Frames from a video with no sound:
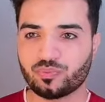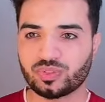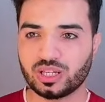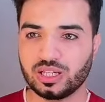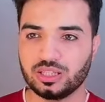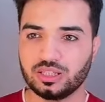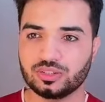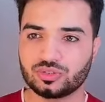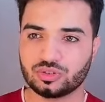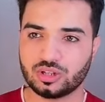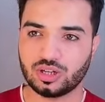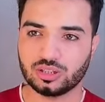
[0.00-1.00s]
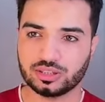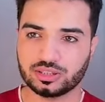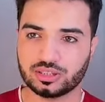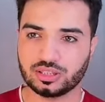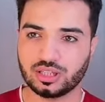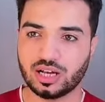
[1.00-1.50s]
and let's call
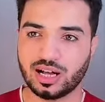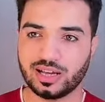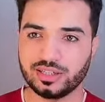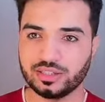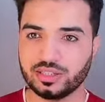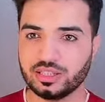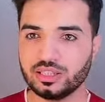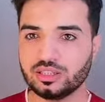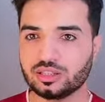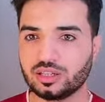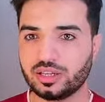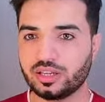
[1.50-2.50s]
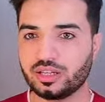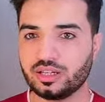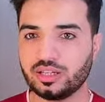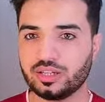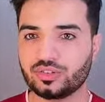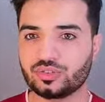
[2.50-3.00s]
it ID and
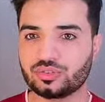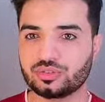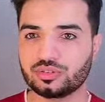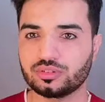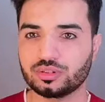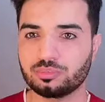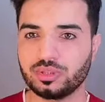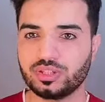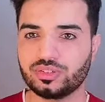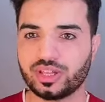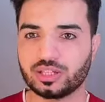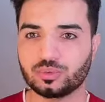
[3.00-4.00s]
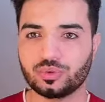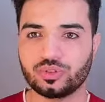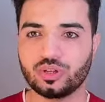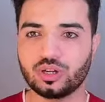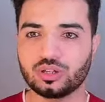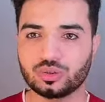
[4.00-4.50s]
let's replace that with
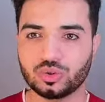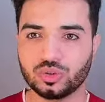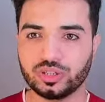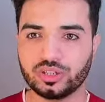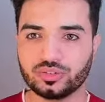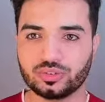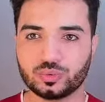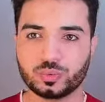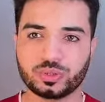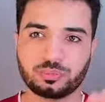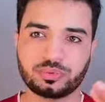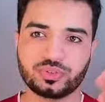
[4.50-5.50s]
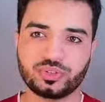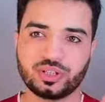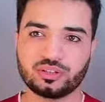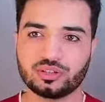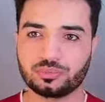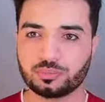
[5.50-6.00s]
$OS to
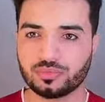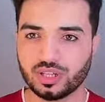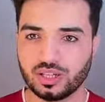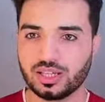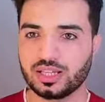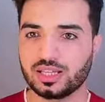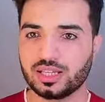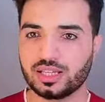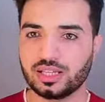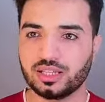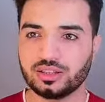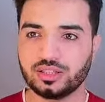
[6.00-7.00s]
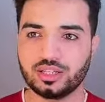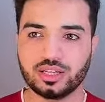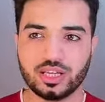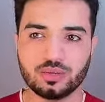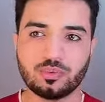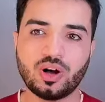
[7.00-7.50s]
represent uh, the
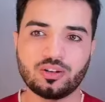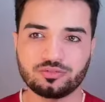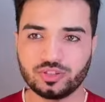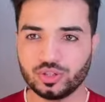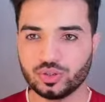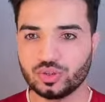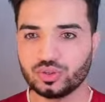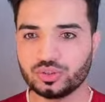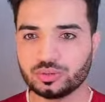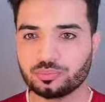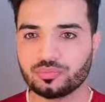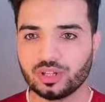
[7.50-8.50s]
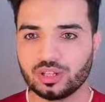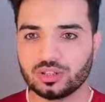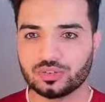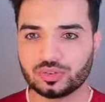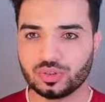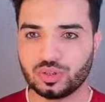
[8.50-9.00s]
name of the node.
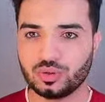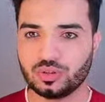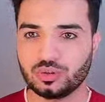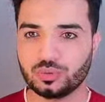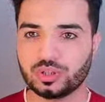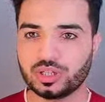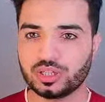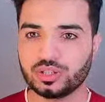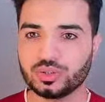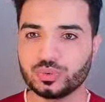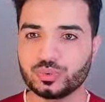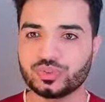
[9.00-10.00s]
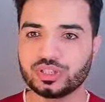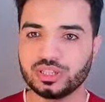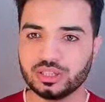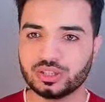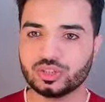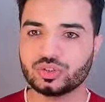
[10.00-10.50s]
So we're gonna use
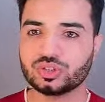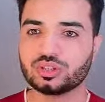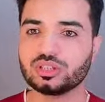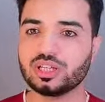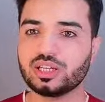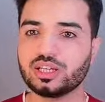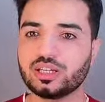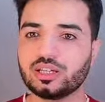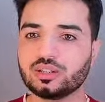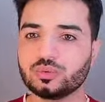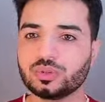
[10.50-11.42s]
integer and we're